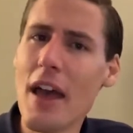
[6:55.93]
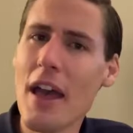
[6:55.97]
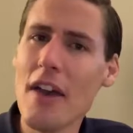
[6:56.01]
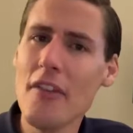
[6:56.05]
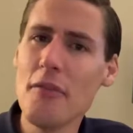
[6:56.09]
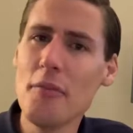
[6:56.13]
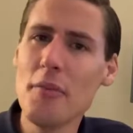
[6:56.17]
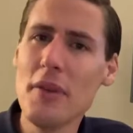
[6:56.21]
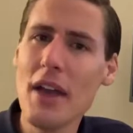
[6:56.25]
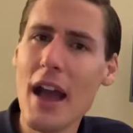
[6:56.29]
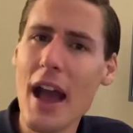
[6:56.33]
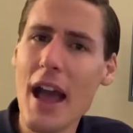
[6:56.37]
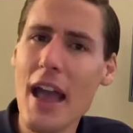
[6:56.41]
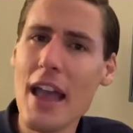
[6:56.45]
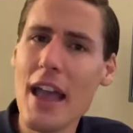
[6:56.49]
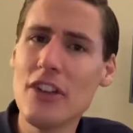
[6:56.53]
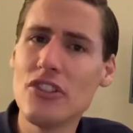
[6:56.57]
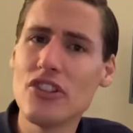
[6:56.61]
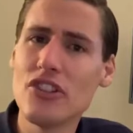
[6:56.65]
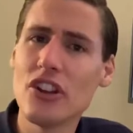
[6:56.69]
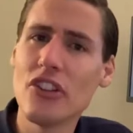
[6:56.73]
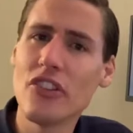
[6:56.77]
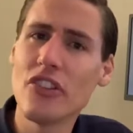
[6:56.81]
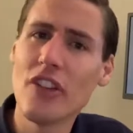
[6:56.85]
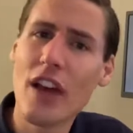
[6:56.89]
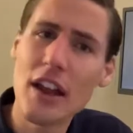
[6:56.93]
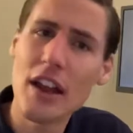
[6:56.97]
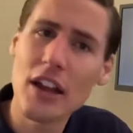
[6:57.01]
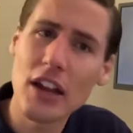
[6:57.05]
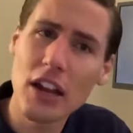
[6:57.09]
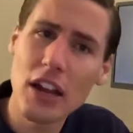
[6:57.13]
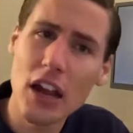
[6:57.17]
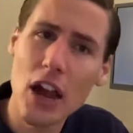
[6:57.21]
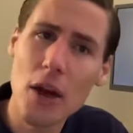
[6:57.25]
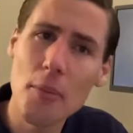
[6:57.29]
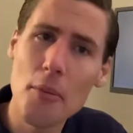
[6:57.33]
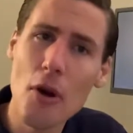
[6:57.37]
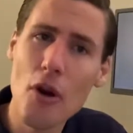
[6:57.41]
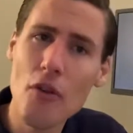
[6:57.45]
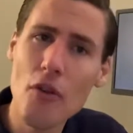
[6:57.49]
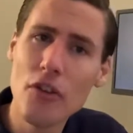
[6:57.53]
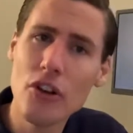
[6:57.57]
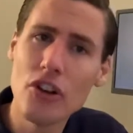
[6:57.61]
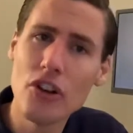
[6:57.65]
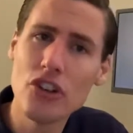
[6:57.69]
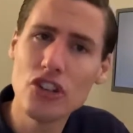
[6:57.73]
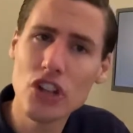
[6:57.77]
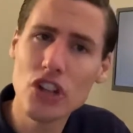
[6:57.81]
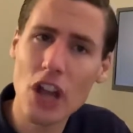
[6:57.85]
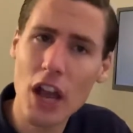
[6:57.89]
FBI agents had to come
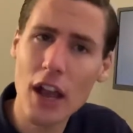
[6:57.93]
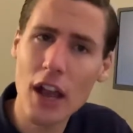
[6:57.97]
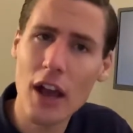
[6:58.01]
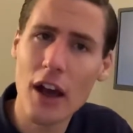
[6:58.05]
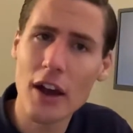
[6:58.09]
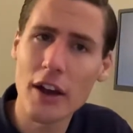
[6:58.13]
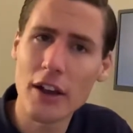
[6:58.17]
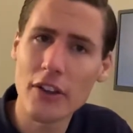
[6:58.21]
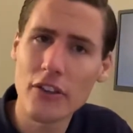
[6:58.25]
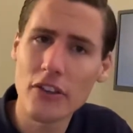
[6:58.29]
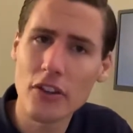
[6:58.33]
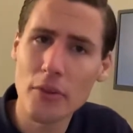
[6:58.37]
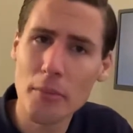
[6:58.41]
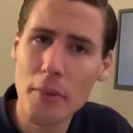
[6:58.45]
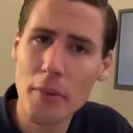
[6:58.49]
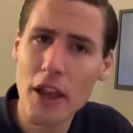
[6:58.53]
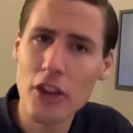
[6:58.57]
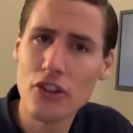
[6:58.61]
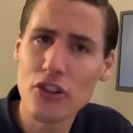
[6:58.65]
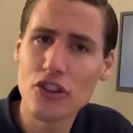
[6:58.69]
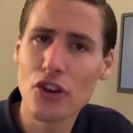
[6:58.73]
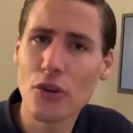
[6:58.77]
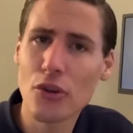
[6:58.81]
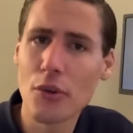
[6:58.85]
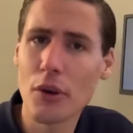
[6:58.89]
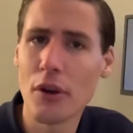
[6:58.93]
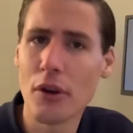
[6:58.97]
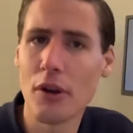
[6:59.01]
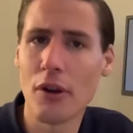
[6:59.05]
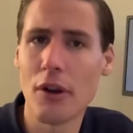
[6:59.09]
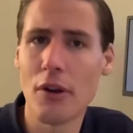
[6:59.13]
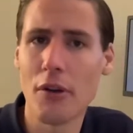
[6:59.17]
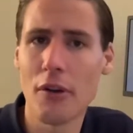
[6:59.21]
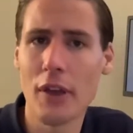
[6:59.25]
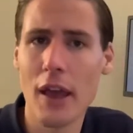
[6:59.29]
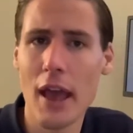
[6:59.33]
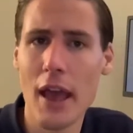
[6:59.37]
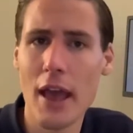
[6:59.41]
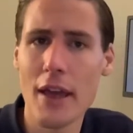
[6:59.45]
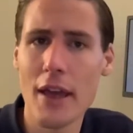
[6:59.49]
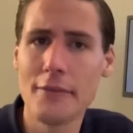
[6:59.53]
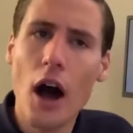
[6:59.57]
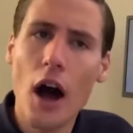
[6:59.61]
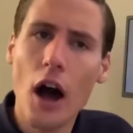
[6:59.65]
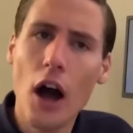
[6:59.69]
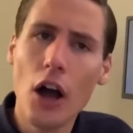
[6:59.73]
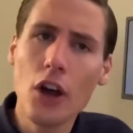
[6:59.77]
over and check on us to make sure we were okay.